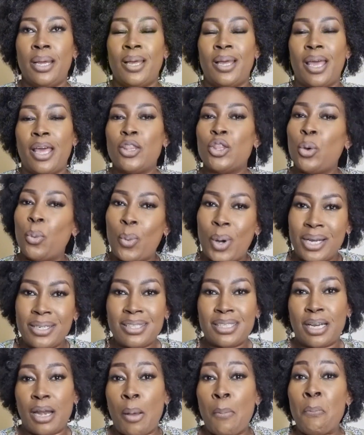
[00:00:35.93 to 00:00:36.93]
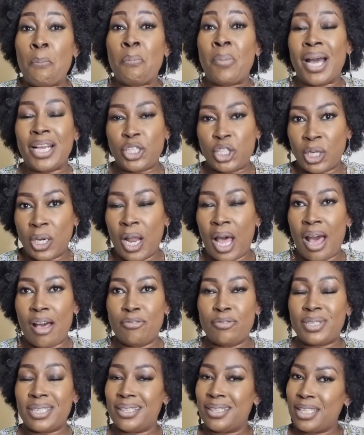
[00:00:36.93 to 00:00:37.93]
and the ones that are much
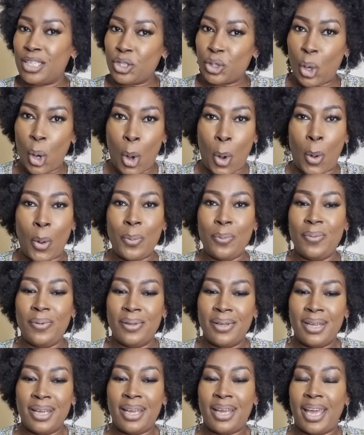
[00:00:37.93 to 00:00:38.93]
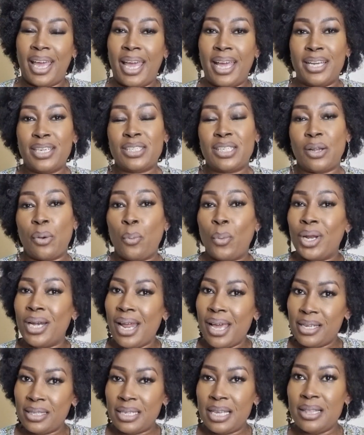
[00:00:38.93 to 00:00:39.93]
loved in this home. And when
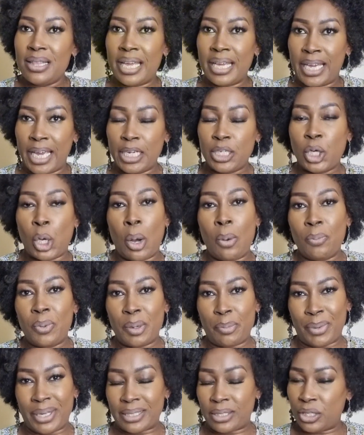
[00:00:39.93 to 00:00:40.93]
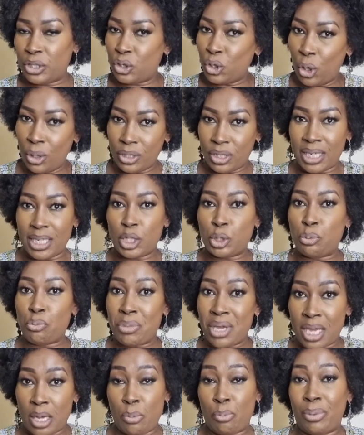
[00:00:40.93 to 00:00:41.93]
I say they get compliments, it's not just
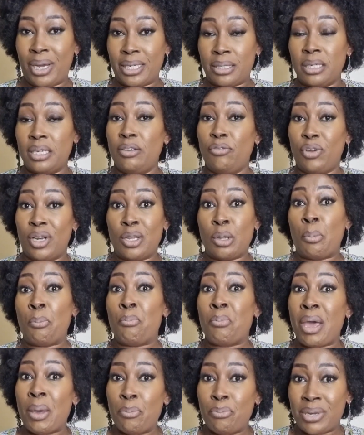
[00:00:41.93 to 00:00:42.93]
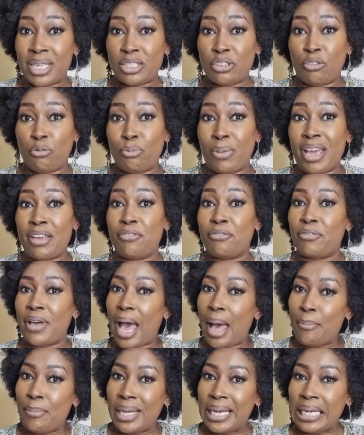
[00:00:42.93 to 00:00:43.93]
me, but even the members of my
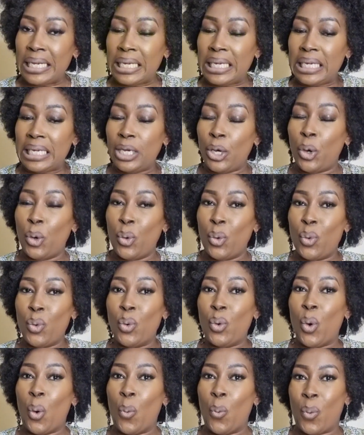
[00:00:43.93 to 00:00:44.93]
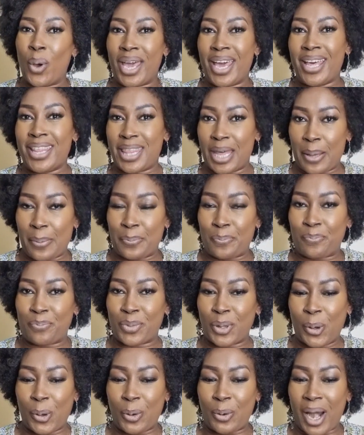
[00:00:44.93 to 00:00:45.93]
family who wear them.
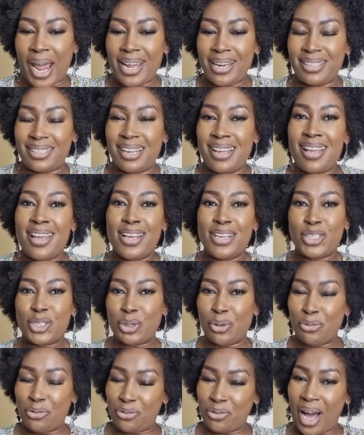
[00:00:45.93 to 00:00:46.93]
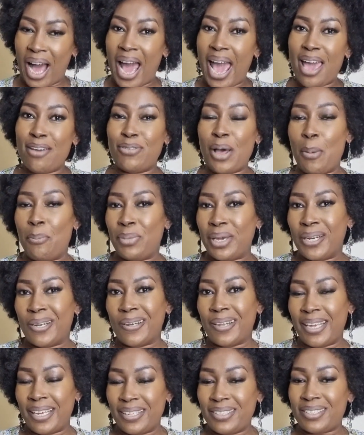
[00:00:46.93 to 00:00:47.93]
All right, so 5
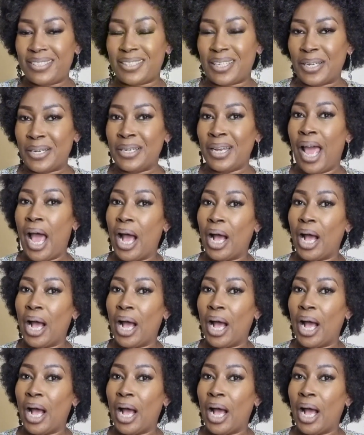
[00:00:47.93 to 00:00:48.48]
Middle Eastern